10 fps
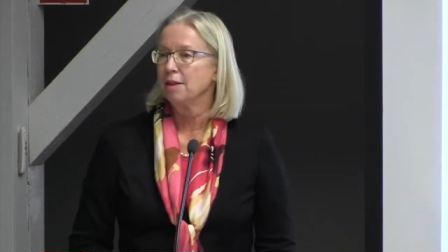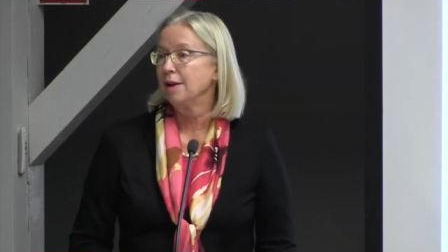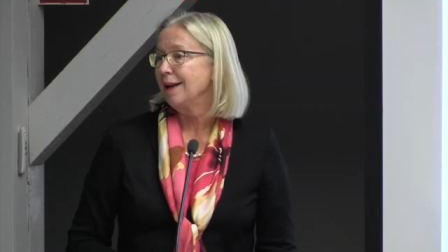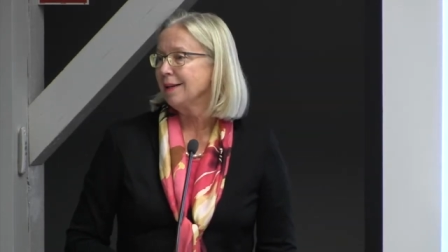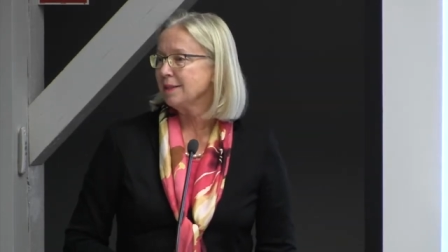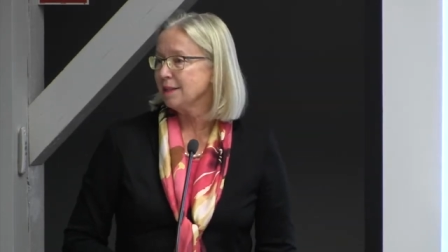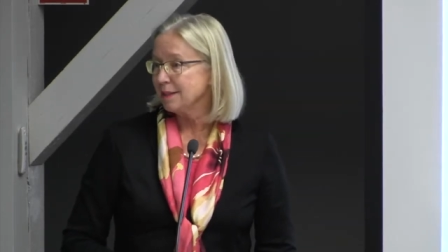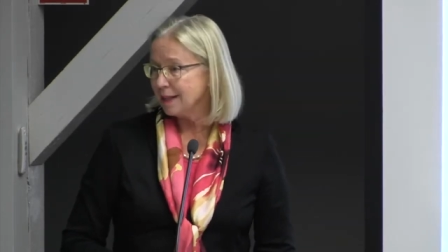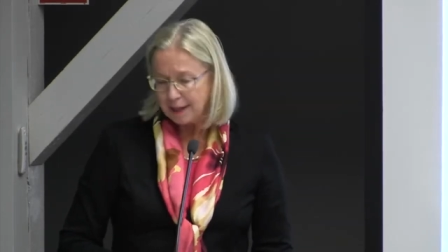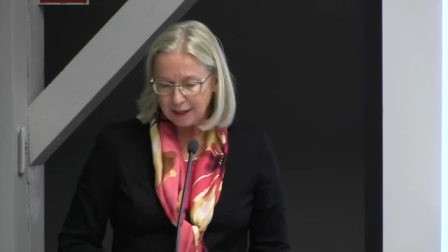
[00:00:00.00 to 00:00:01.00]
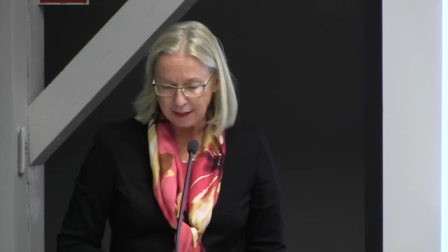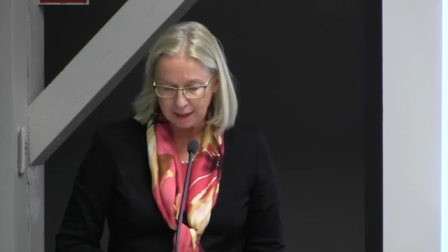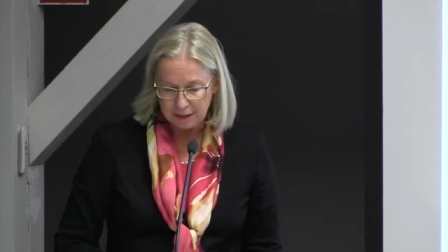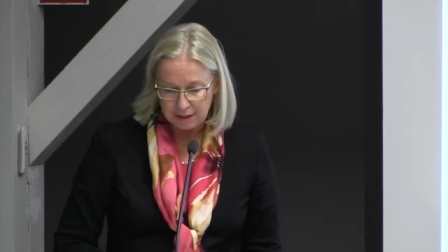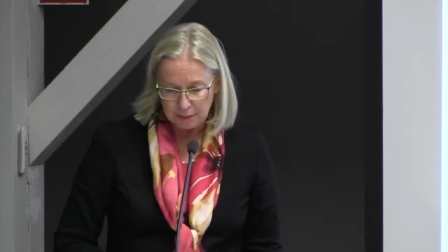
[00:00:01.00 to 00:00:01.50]
The last
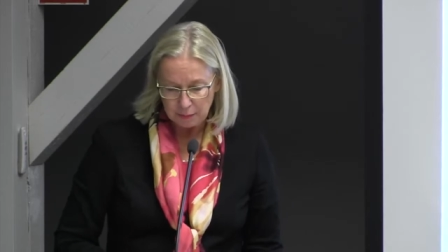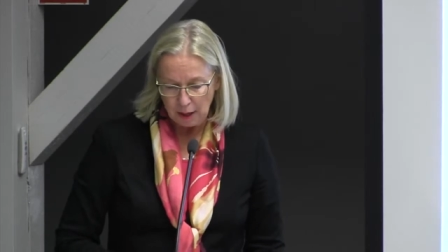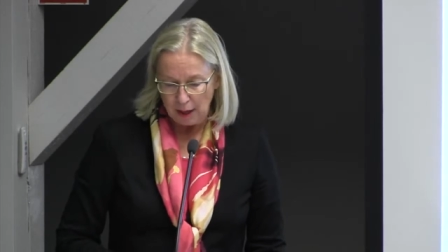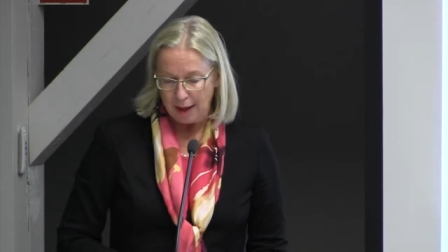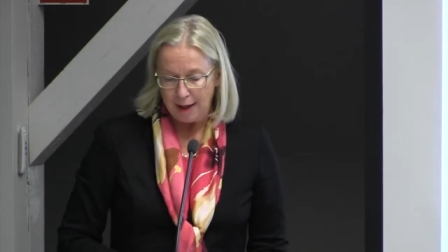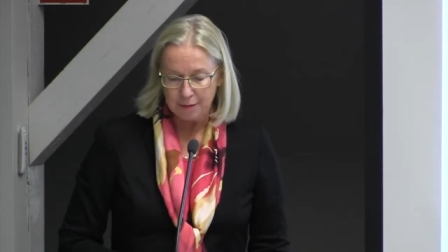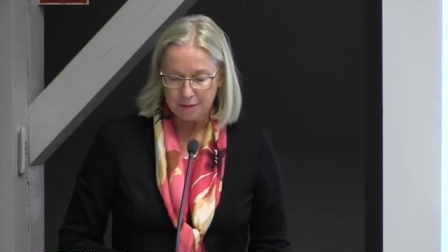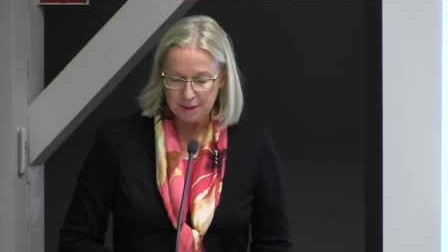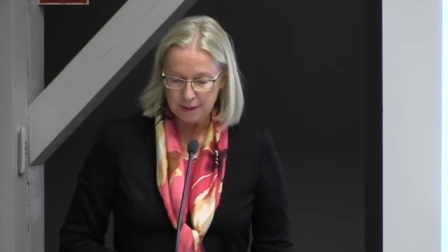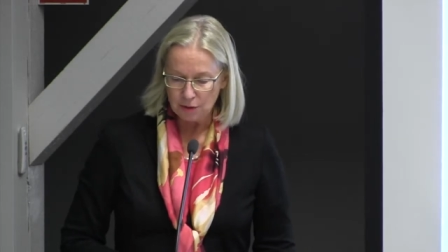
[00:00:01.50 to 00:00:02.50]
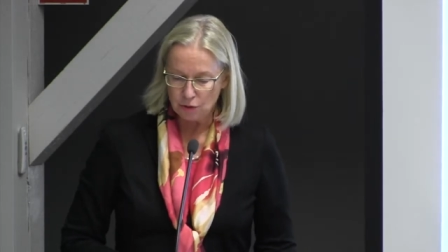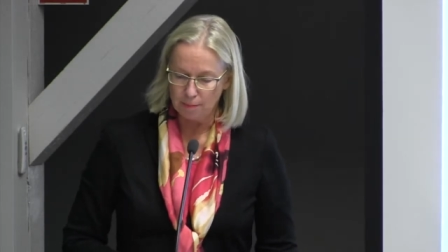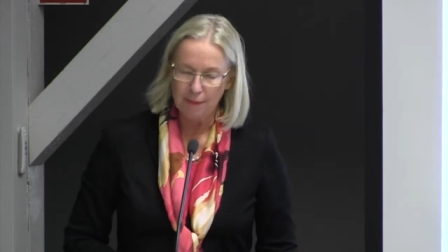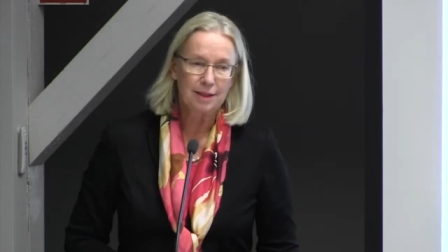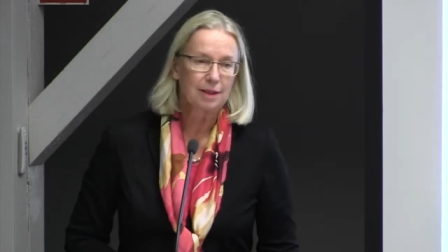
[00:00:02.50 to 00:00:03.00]
decades have seen
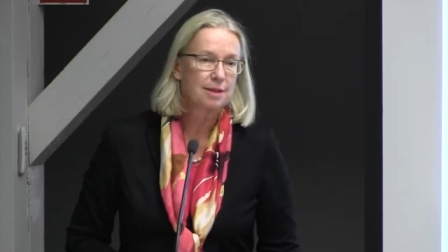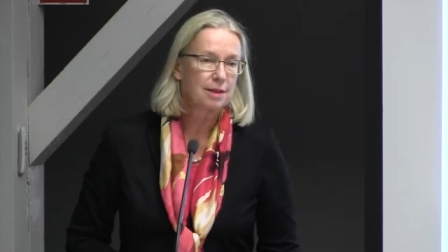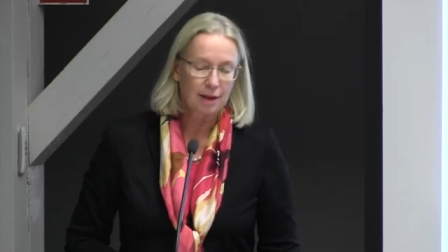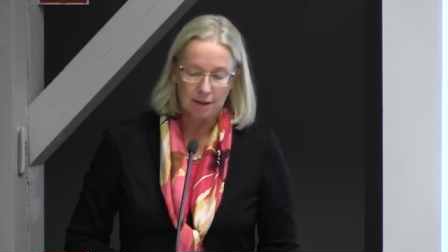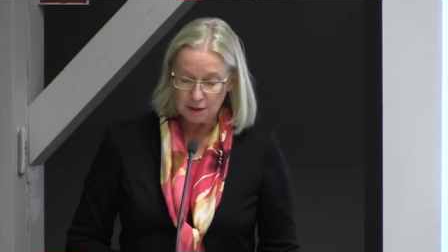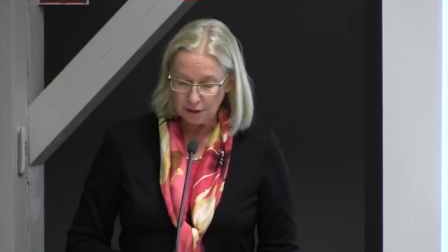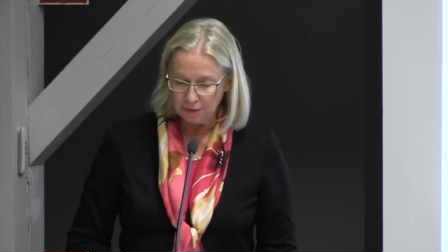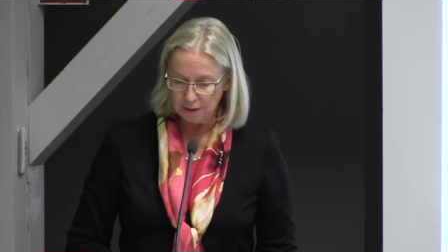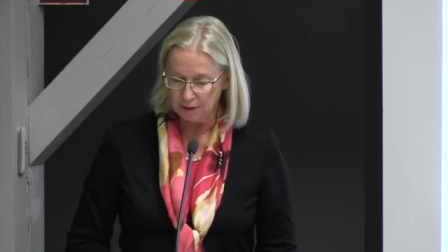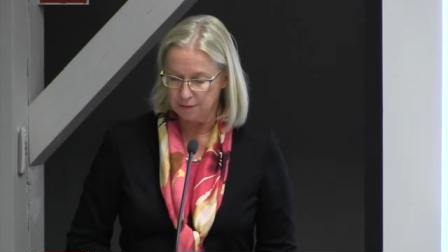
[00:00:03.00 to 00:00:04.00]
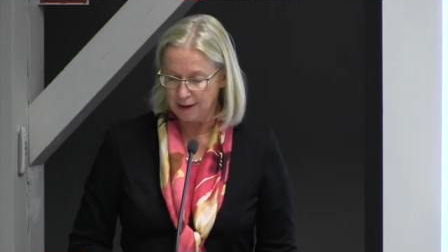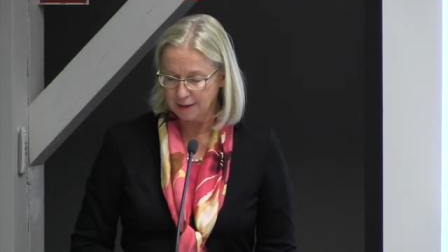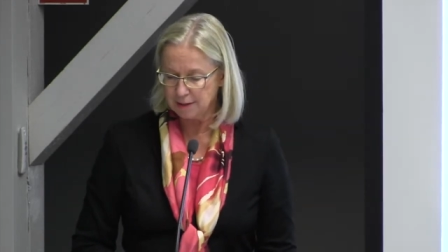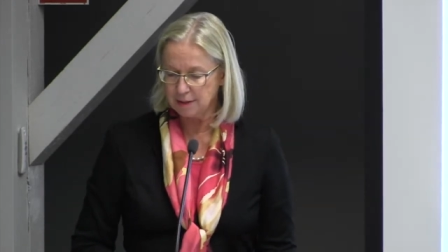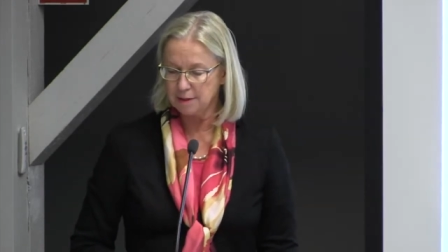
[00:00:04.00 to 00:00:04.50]
dramatic scientific
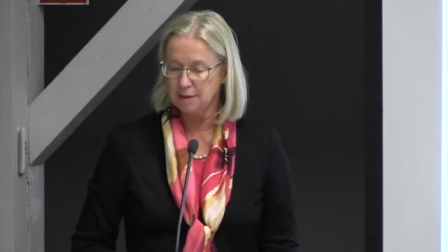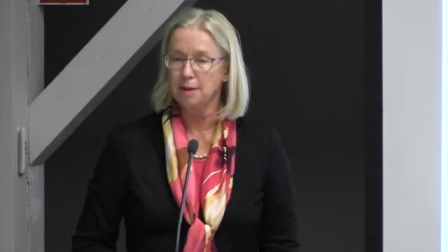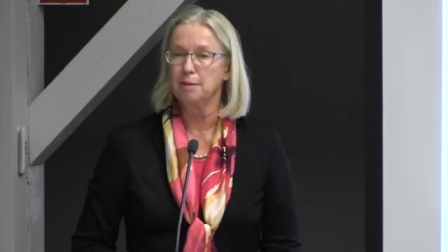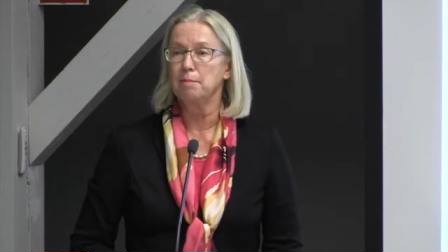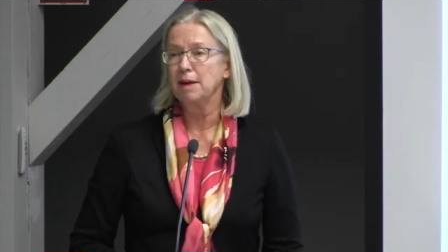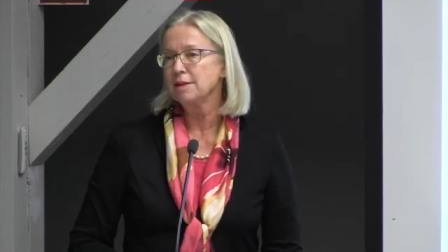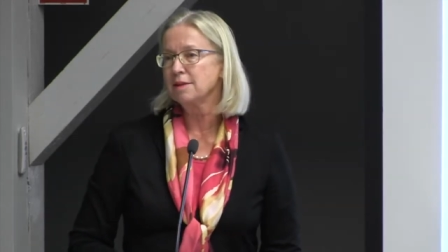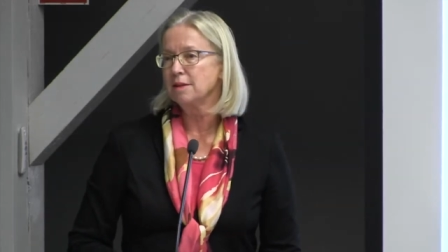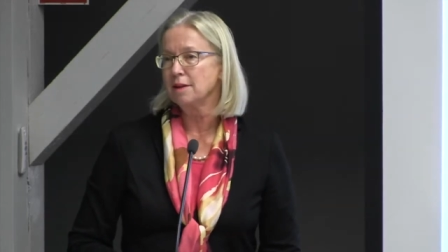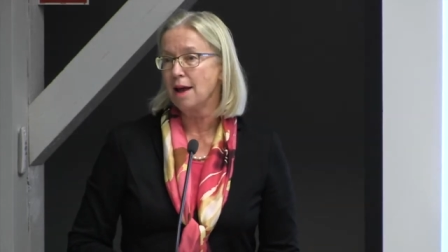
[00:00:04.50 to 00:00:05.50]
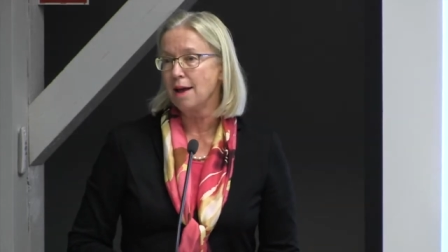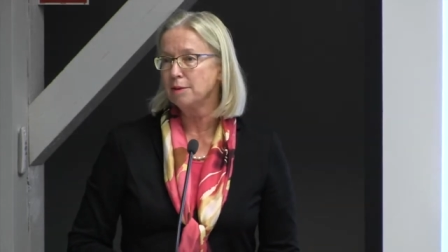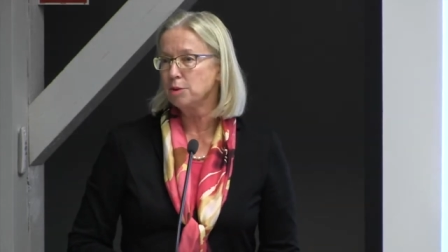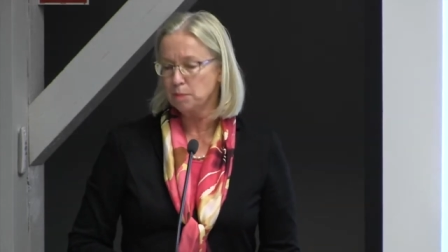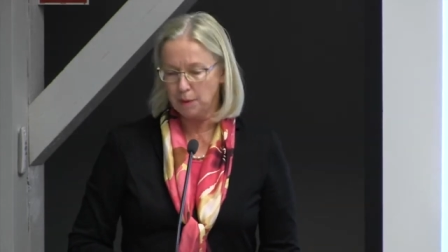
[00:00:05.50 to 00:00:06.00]
advances in medicine
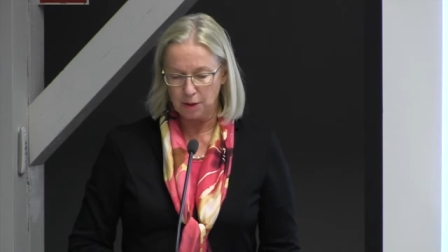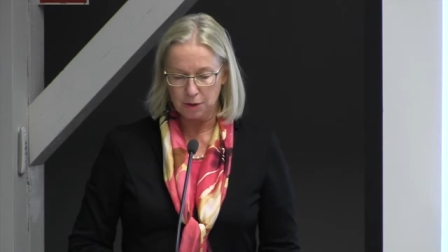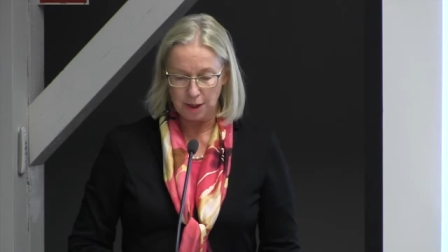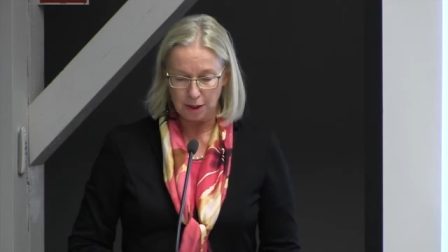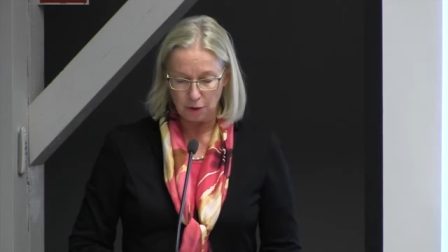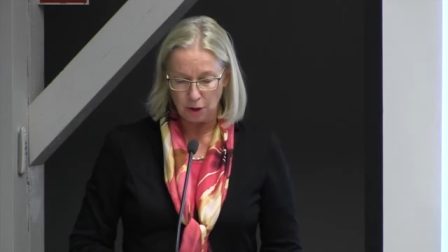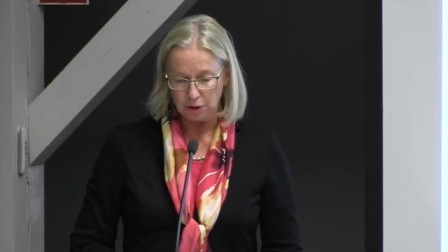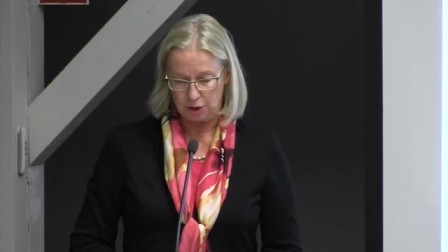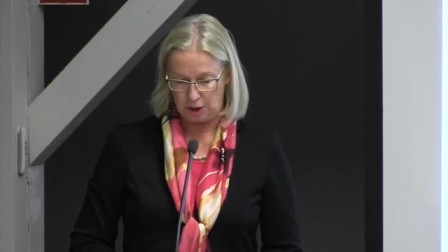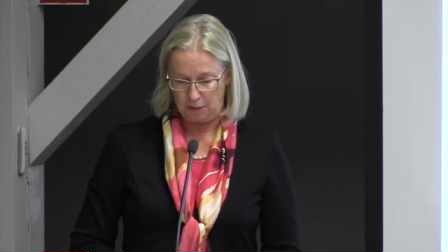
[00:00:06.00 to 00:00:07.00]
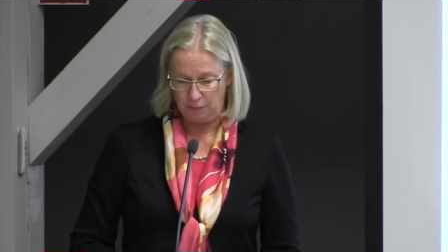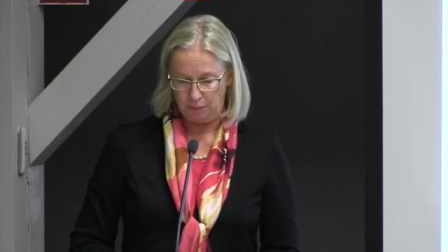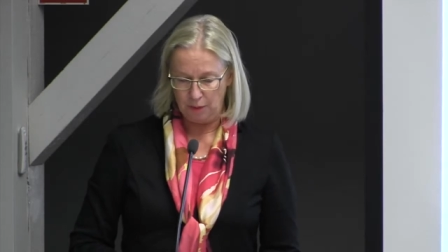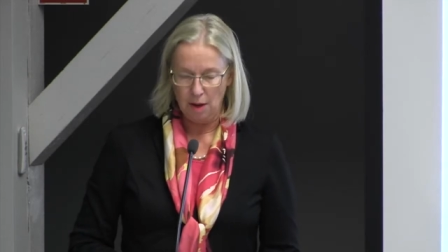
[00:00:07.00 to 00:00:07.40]
and biotechnology.